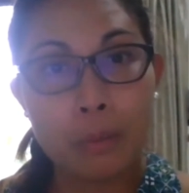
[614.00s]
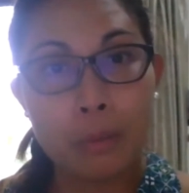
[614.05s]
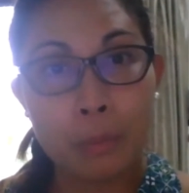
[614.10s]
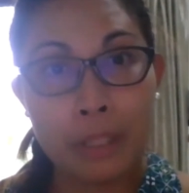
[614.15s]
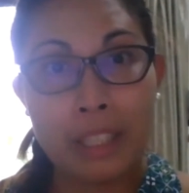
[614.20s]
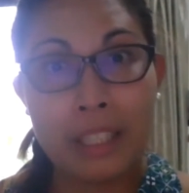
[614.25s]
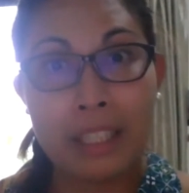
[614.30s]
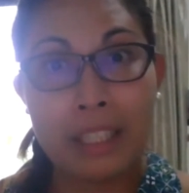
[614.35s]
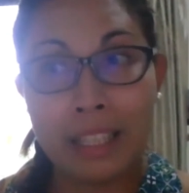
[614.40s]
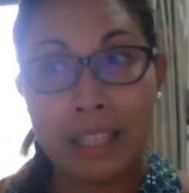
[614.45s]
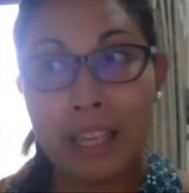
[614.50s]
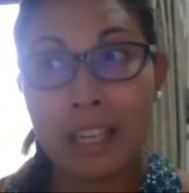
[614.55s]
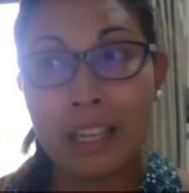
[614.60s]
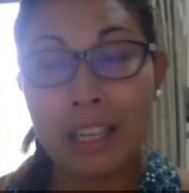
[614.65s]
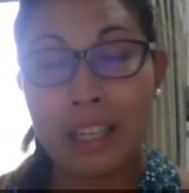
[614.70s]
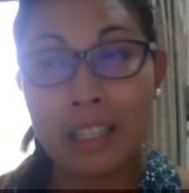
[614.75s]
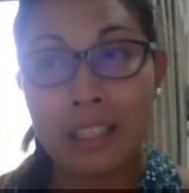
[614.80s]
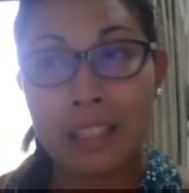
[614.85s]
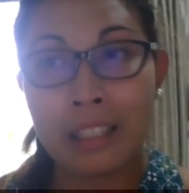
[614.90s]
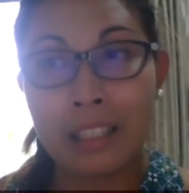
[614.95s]
we
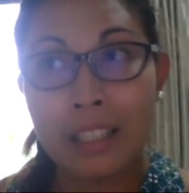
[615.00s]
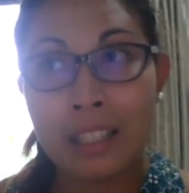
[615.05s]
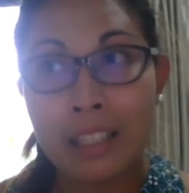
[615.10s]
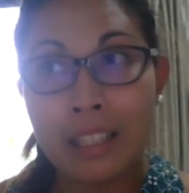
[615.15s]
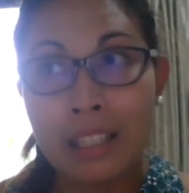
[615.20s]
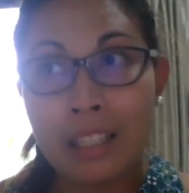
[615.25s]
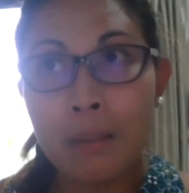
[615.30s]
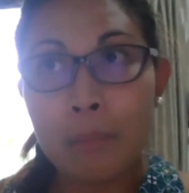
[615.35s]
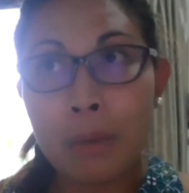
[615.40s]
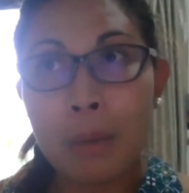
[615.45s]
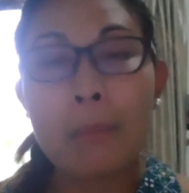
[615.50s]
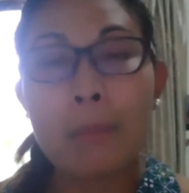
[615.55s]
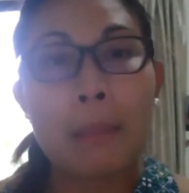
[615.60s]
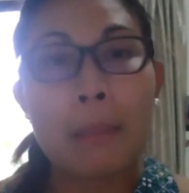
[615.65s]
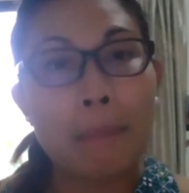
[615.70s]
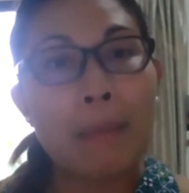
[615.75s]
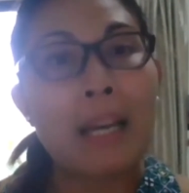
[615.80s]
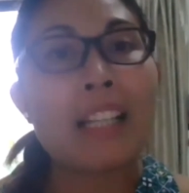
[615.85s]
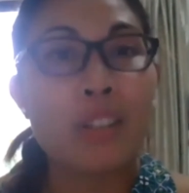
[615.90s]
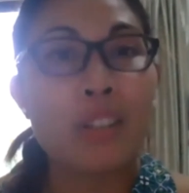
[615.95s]
can
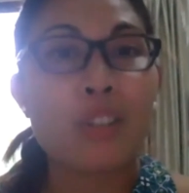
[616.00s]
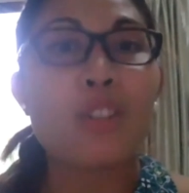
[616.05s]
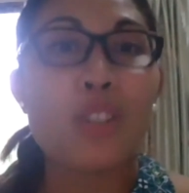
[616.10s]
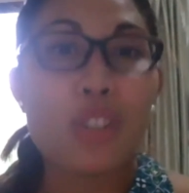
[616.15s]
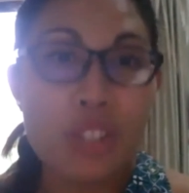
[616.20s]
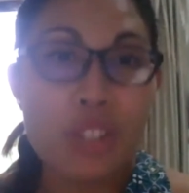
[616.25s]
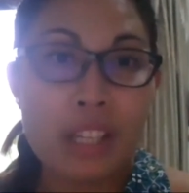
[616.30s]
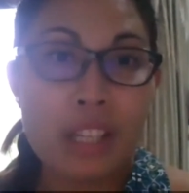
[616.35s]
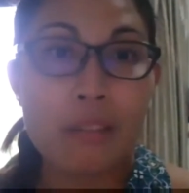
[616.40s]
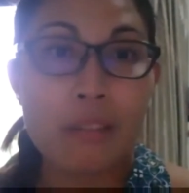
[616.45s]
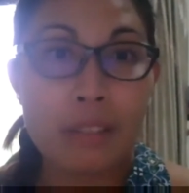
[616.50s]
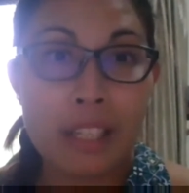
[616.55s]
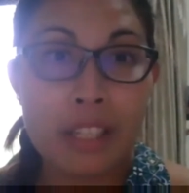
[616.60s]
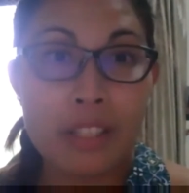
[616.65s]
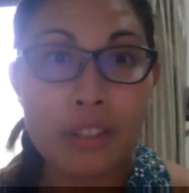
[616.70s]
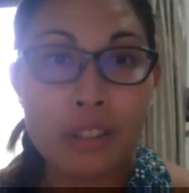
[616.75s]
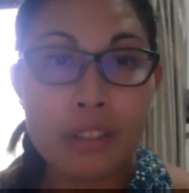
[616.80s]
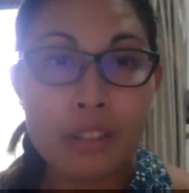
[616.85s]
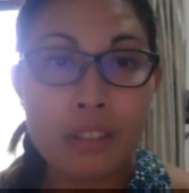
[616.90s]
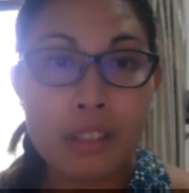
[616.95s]
probably pass on to
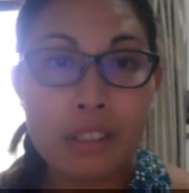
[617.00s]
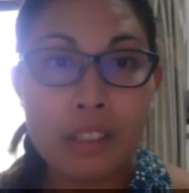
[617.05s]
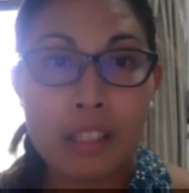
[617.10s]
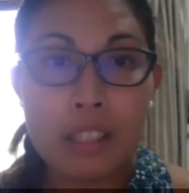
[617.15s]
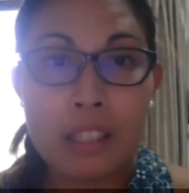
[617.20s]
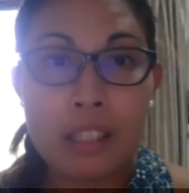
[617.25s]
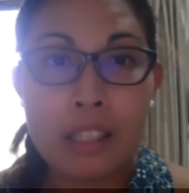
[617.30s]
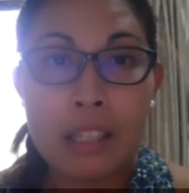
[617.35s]
generations.